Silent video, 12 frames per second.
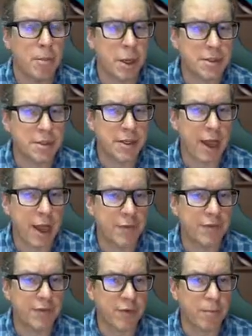
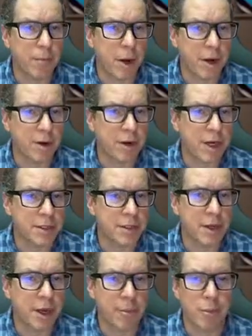must-haves for
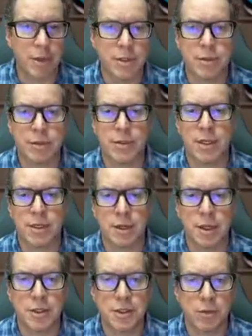modernizing operational
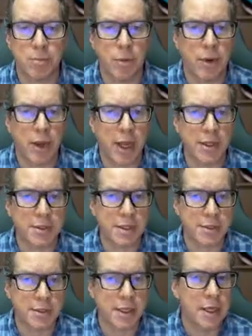technology remote
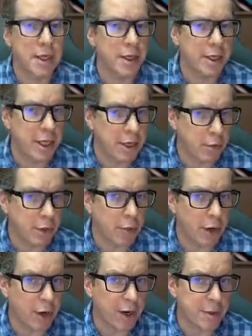access, key
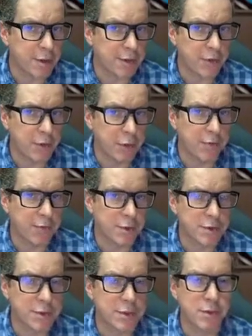requirements for
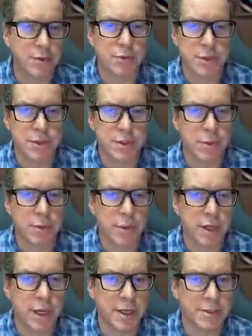universal zero trust
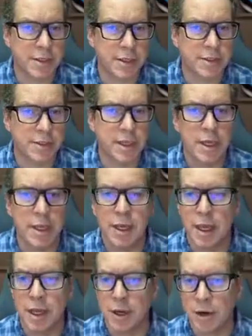network access,
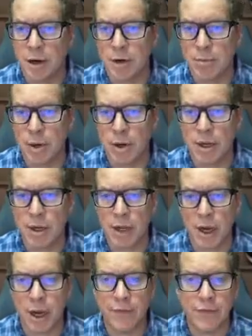and a Gartner market
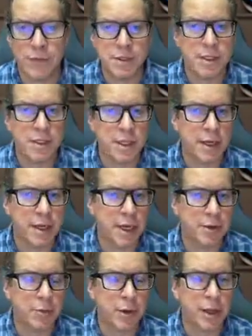guide for
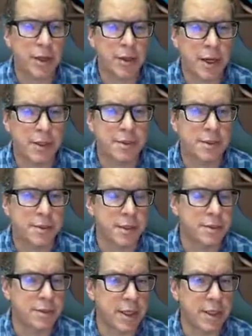ZTNA that recognizes
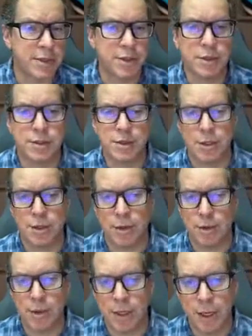Zage
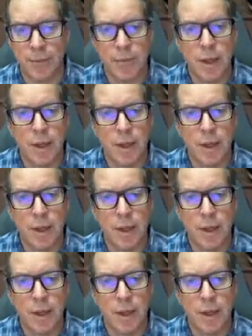security.